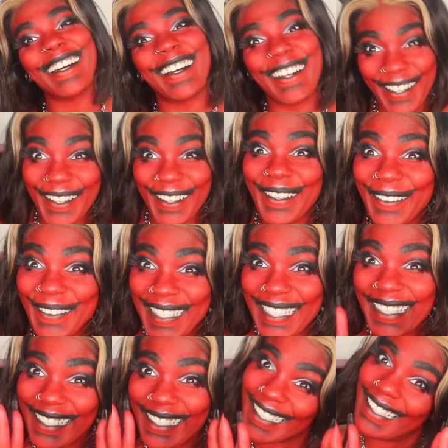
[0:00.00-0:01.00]
Oh my
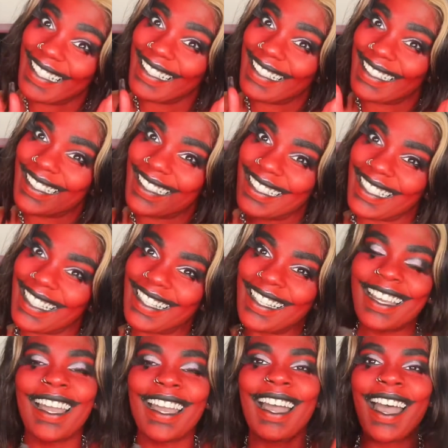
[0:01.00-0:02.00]

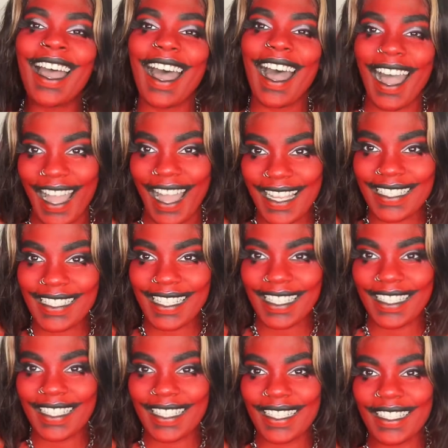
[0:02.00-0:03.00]
god! I did
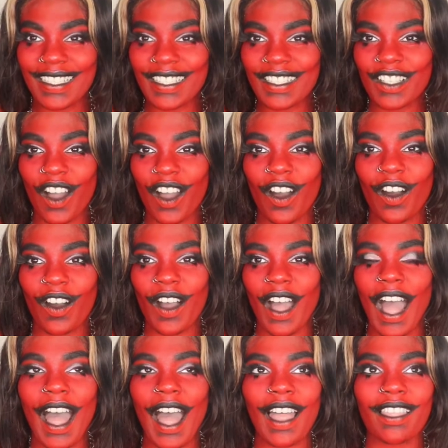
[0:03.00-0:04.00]
it, y'all.
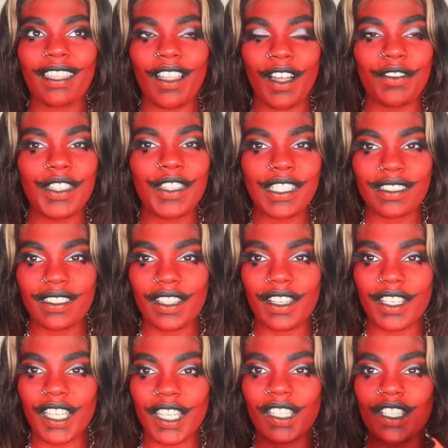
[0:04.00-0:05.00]
I love this look.
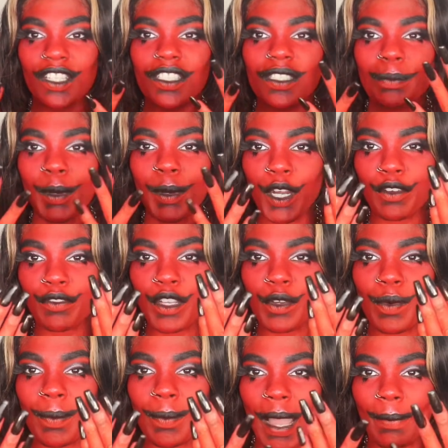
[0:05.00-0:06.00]
It looks perfect
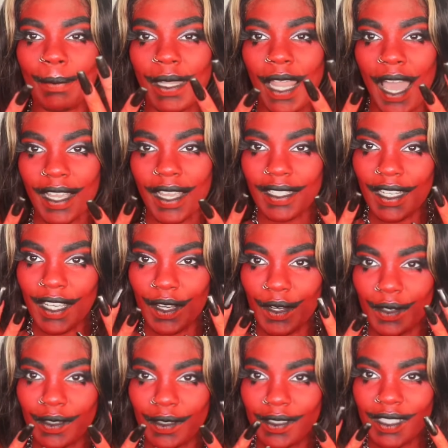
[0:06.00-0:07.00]
with my black
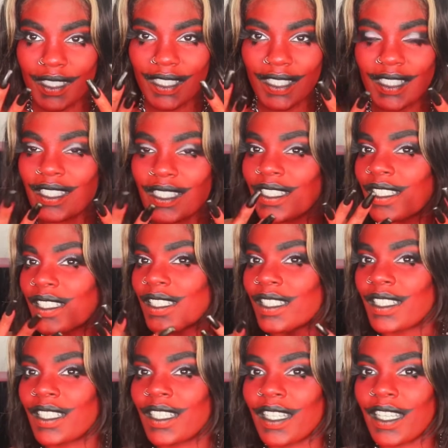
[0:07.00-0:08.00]
nails.
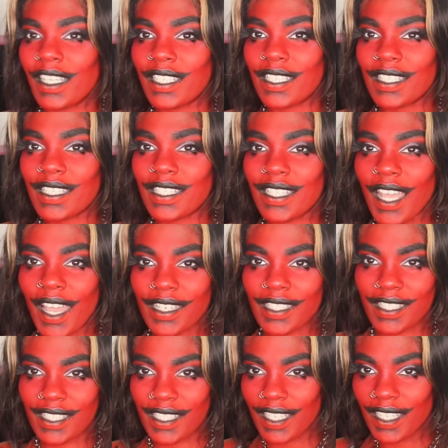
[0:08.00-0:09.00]
It's
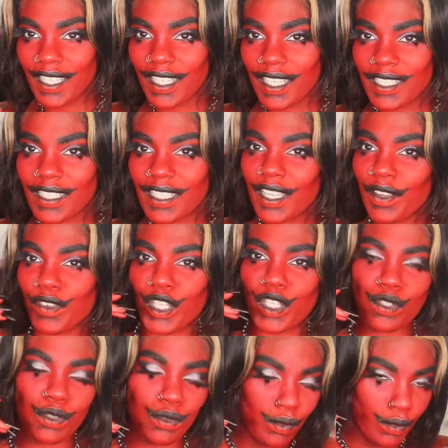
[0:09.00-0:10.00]
sexy. It's giving
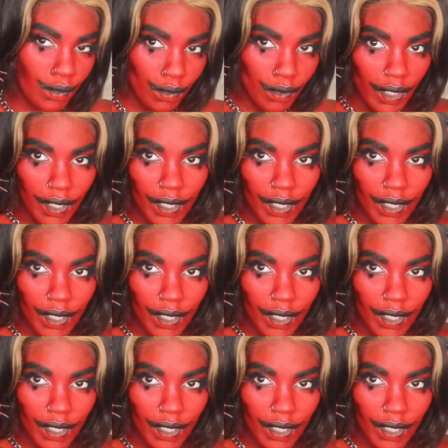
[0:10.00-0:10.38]
you